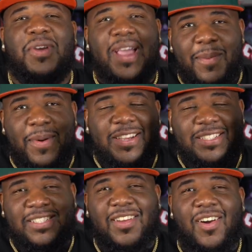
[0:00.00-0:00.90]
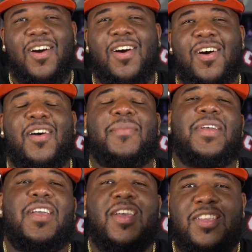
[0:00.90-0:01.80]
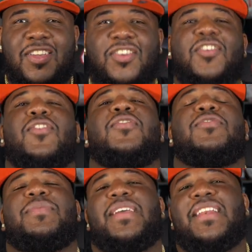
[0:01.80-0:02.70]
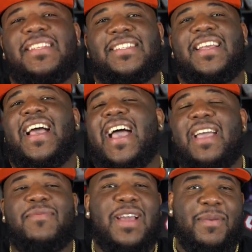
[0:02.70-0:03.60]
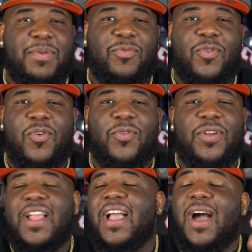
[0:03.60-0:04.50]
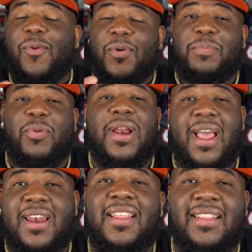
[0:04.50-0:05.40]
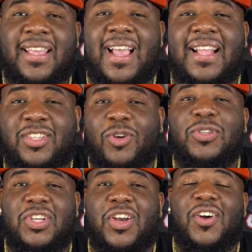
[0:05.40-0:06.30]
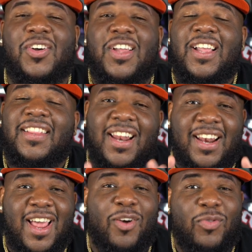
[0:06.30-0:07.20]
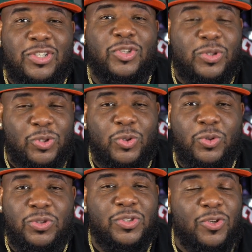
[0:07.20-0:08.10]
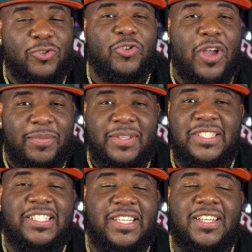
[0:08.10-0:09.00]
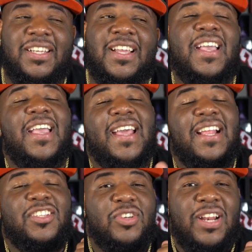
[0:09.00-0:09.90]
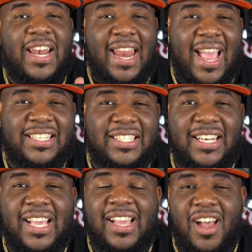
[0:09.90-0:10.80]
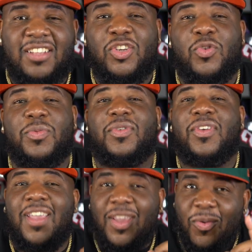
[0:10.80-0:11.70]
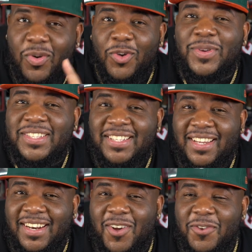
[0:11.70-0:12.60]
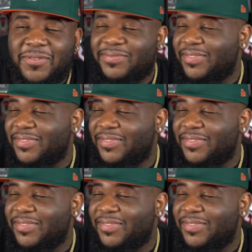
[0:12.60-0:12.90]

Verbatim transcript: Everybody just calm your nerves, man. Listen, I have not been wrong. I want to point out another thing. I told y'all that a lot of retro tools going to drop this year. And I told y'all last year, like in October. What are we seeing now?